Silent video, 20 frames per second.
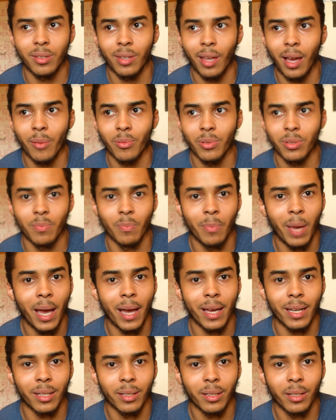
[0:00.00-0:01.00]
that was
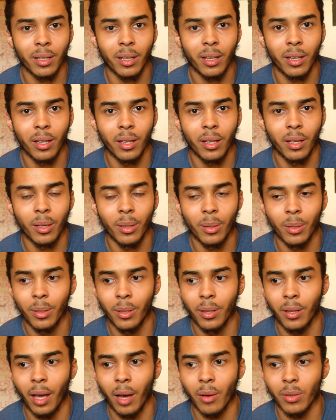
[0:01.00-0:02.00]
mad.
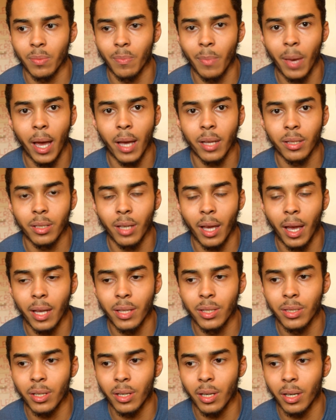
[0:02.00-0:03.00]
That was mad. And